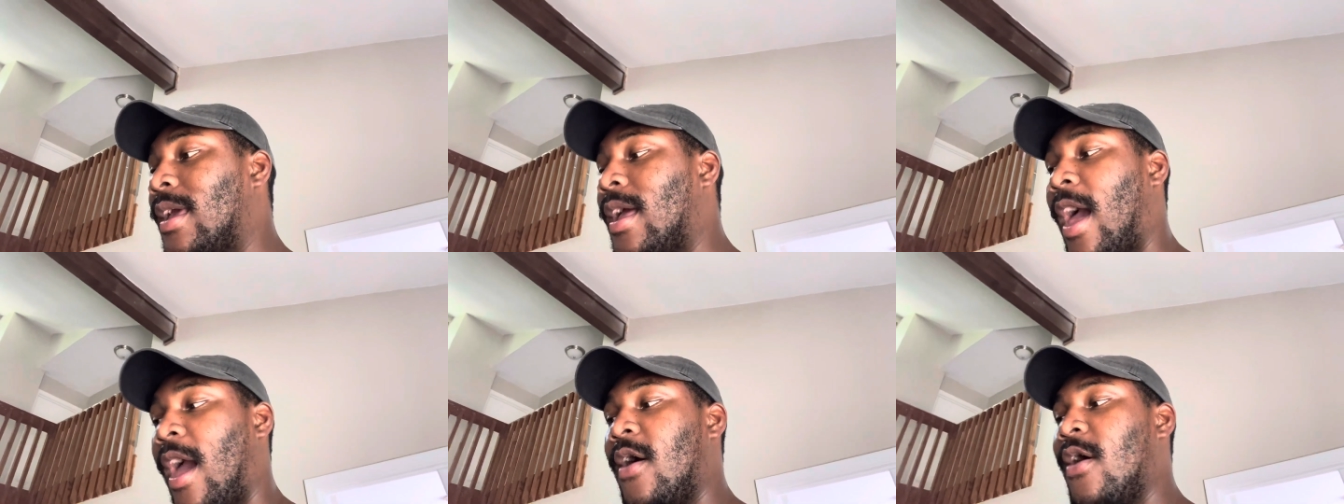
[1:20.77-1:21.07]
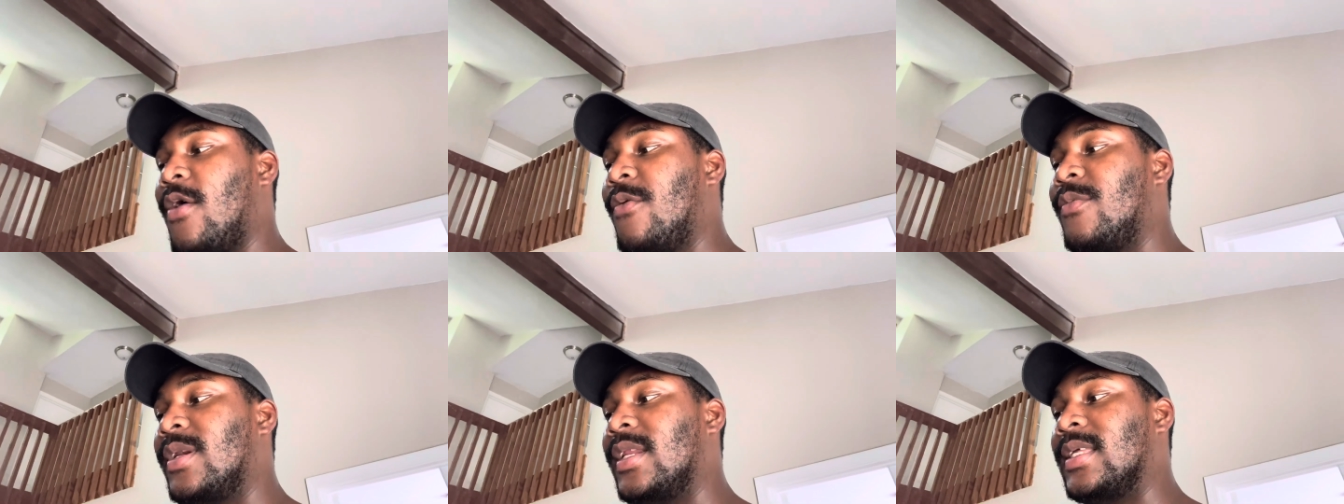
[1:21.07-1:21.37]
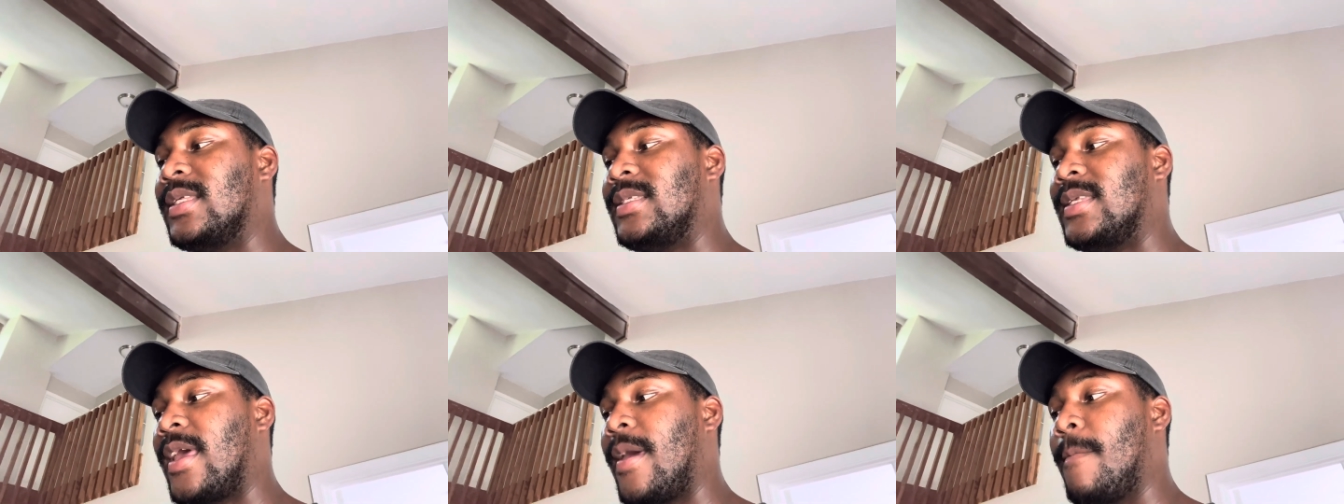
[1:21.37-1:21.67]
I can't really
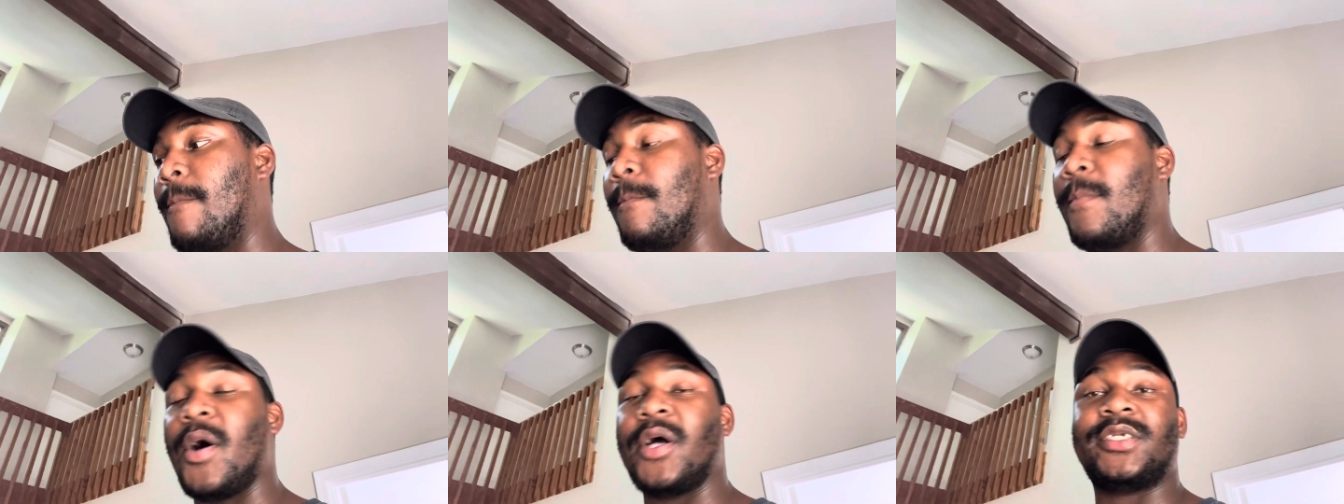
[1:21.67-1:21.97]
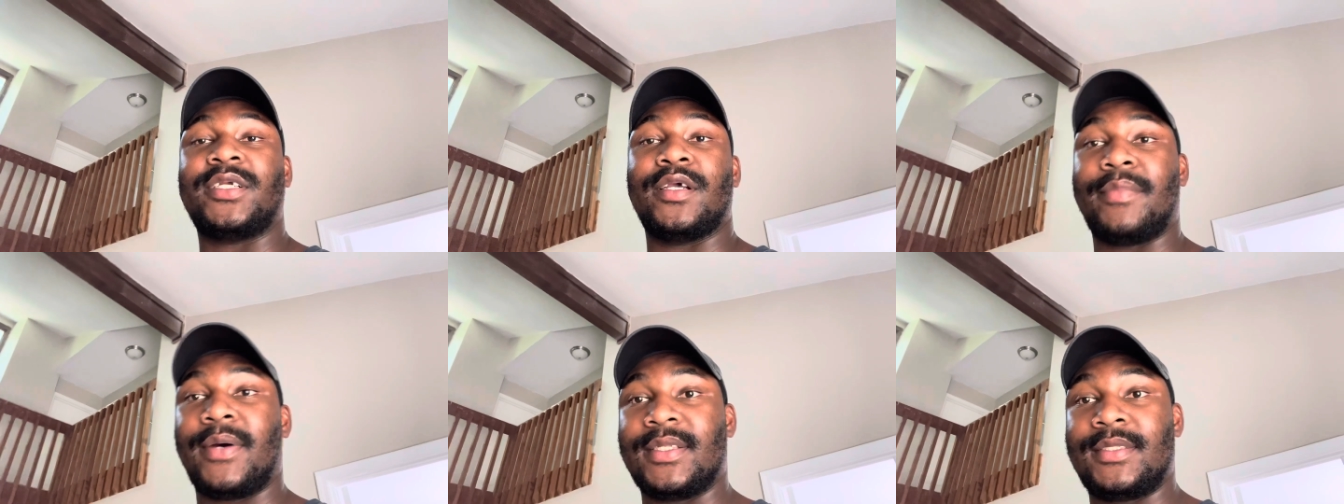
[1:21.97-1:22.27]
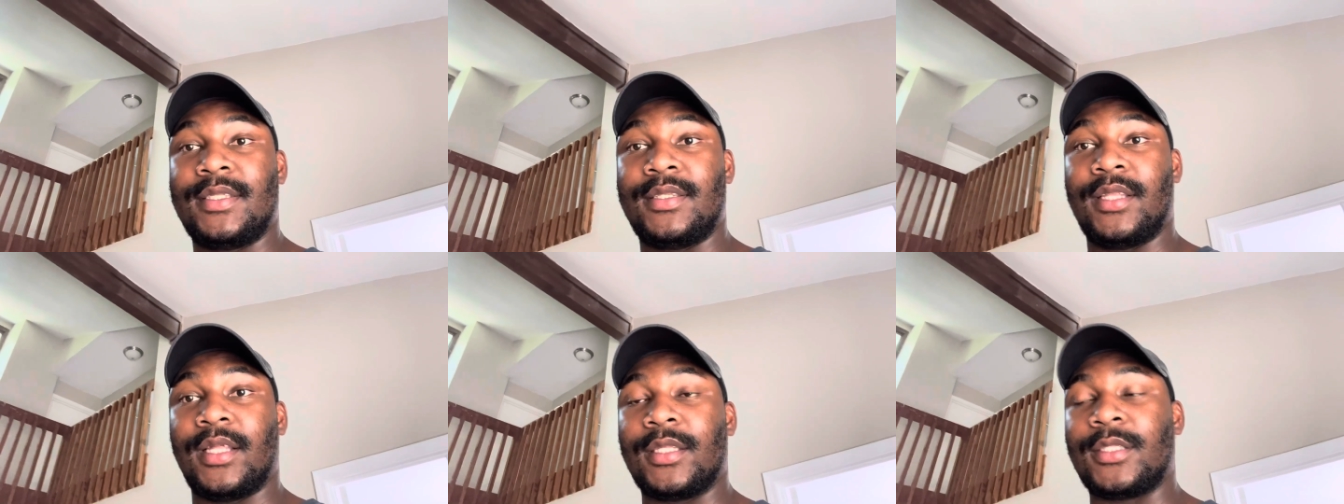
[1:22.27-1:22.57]
say much about
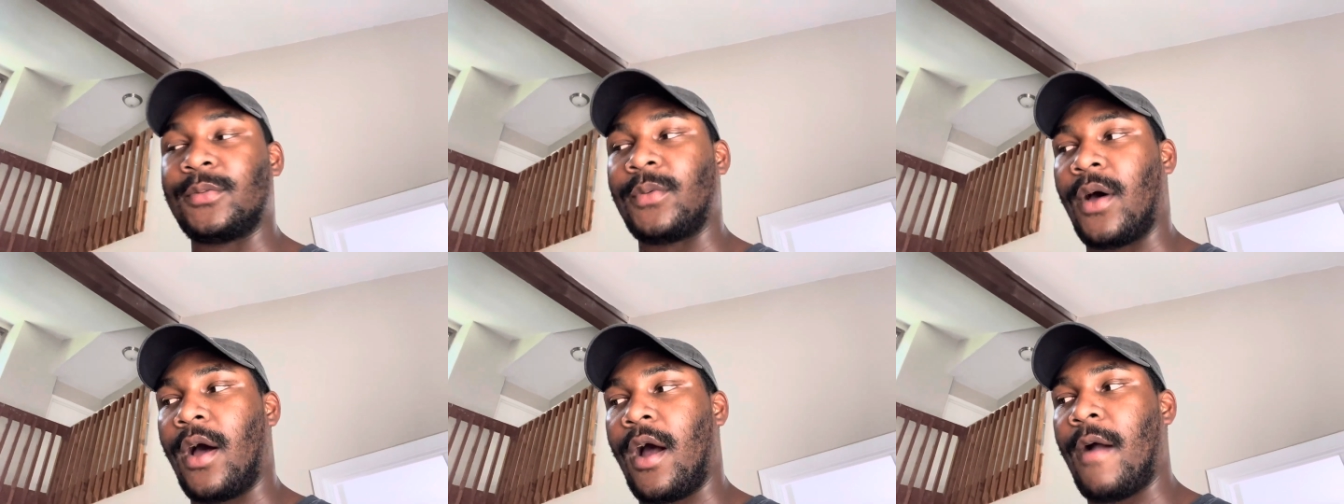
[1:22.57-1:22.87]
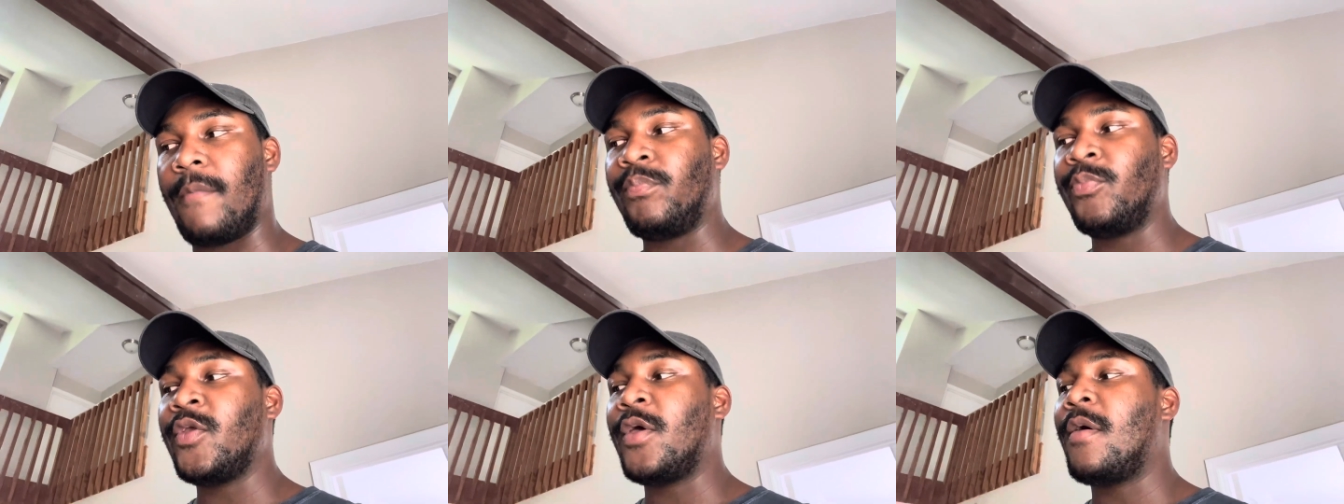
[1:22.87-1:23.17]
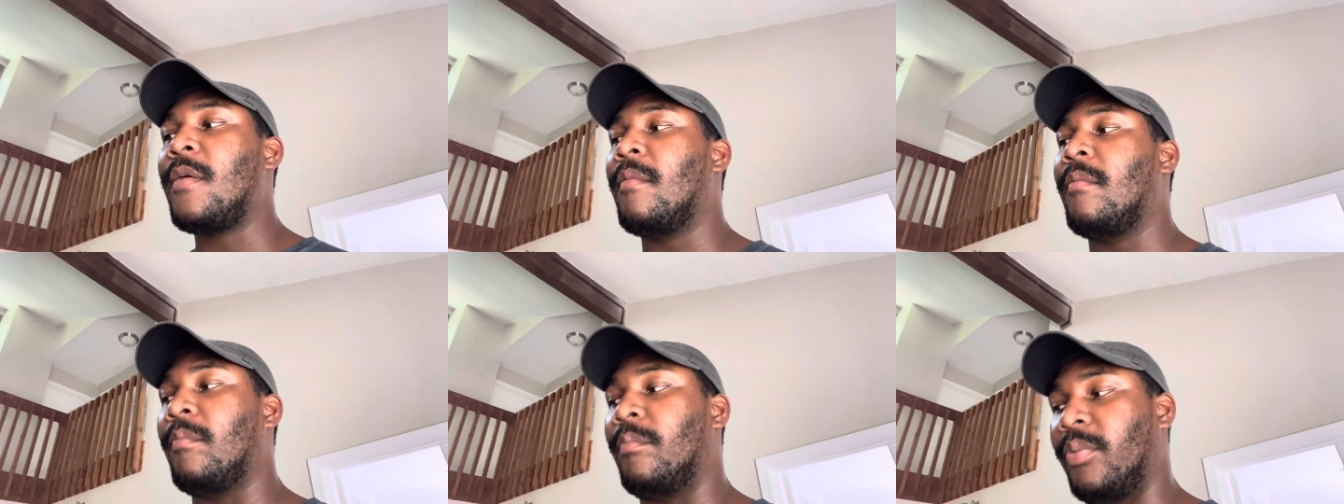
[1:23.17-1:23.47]
it thus far,
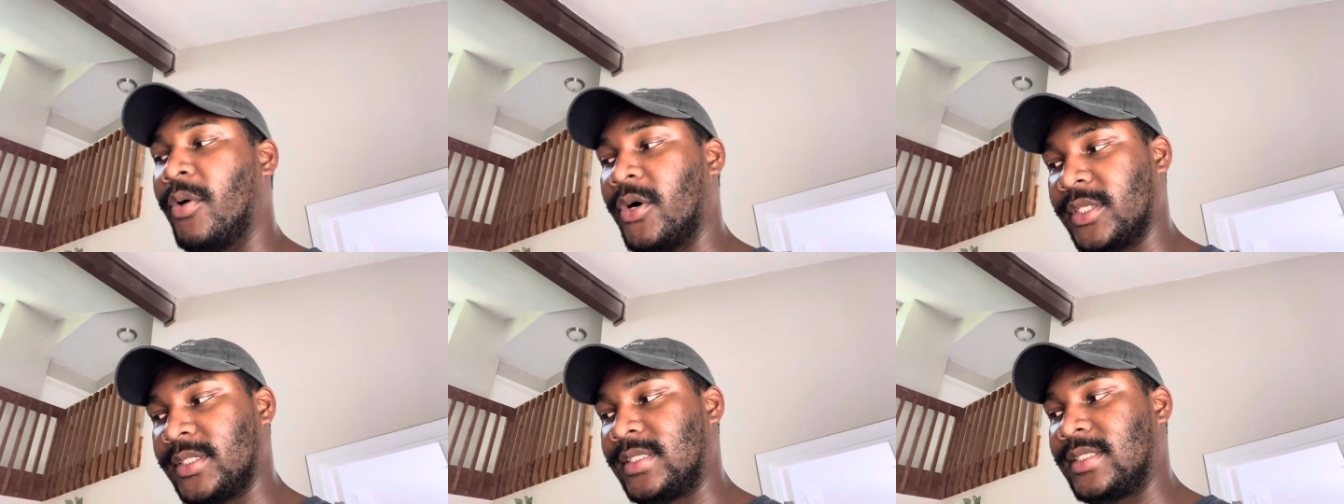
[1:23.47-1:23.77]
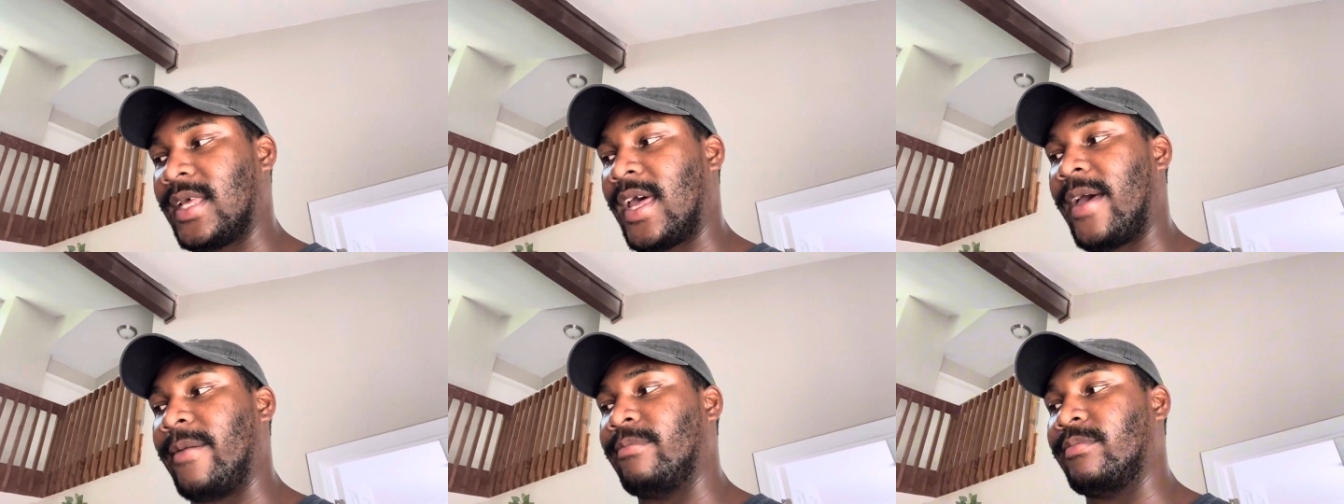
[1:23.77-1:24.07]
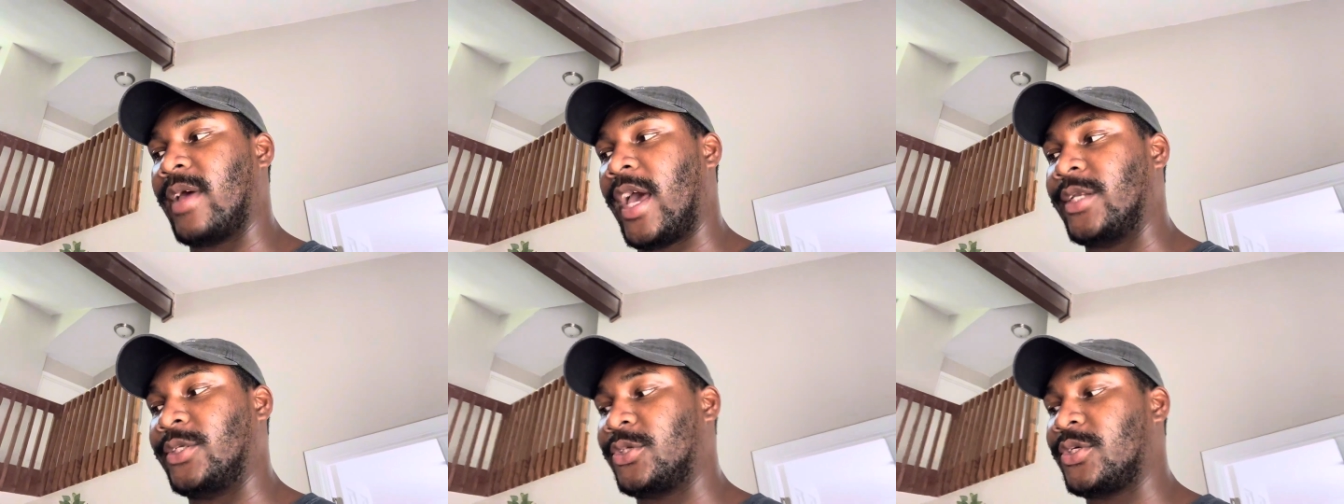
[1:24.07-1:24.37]
but
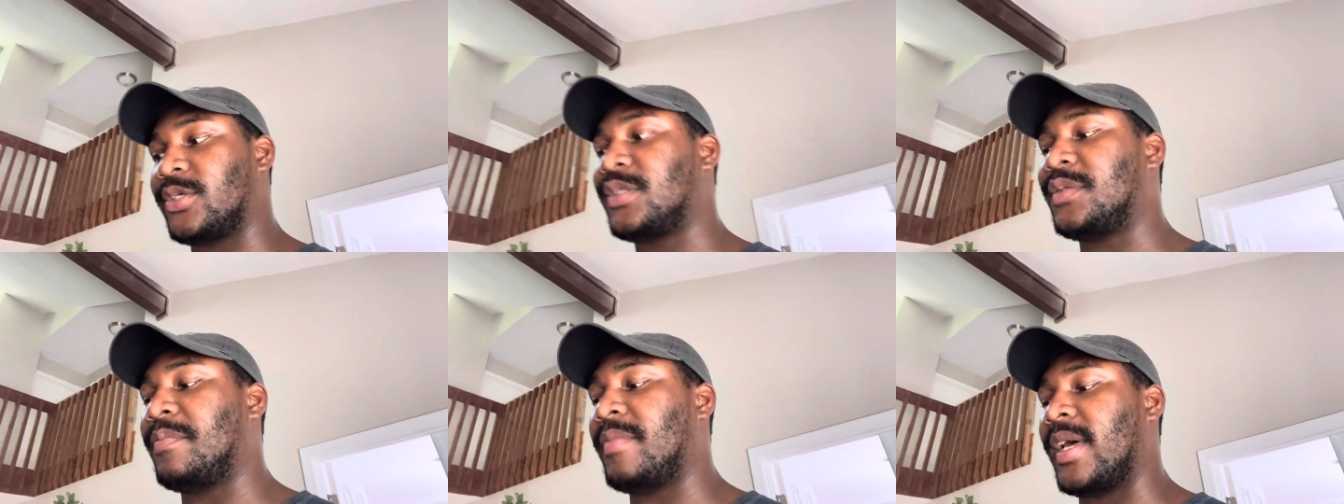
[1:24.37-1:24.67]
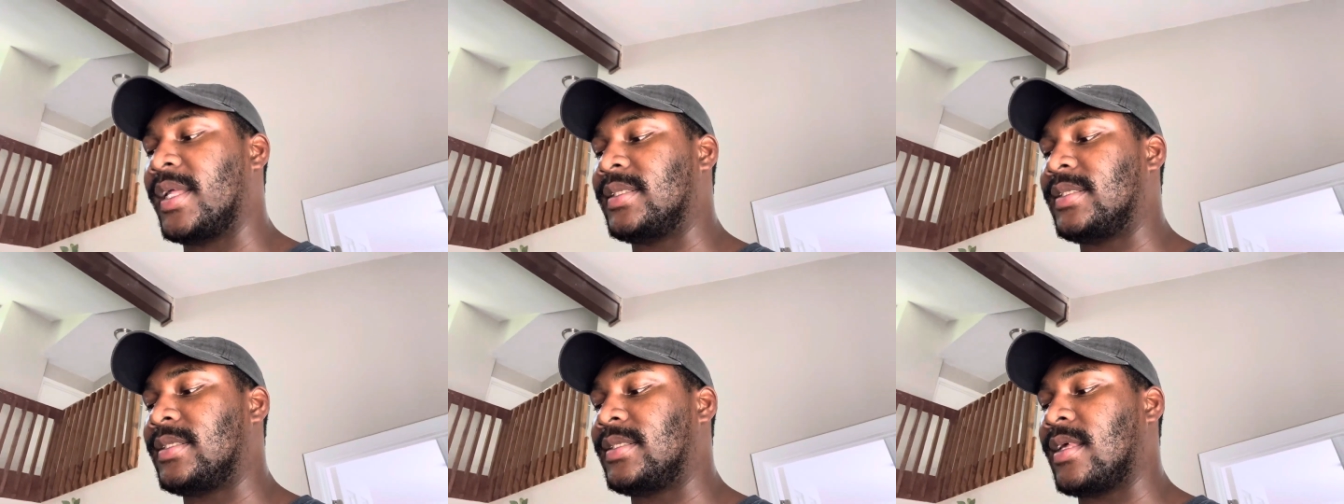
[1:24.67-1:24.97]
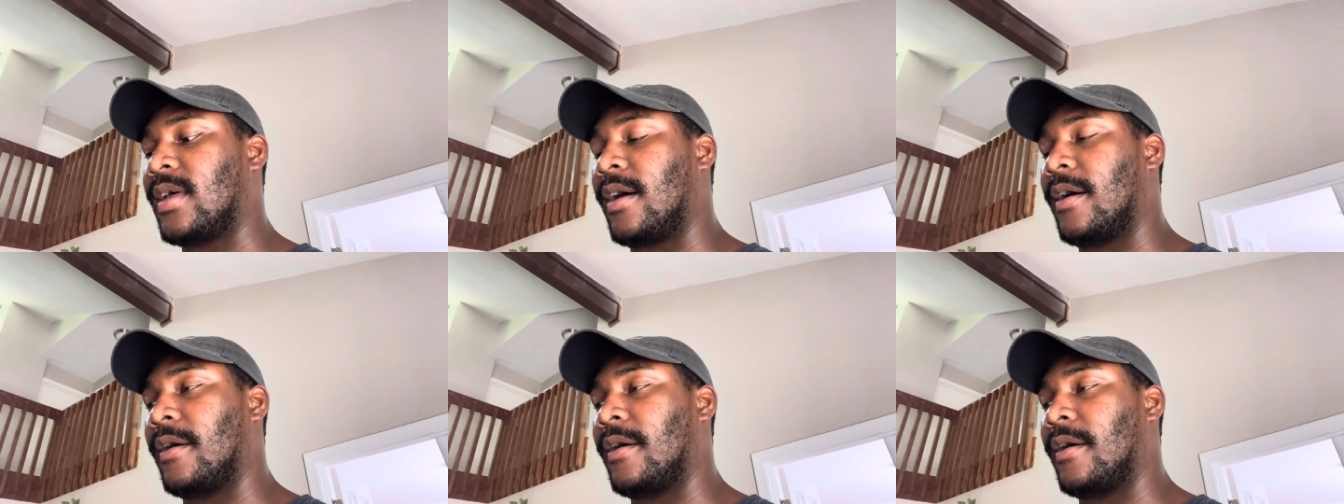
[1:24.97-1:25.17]
I just met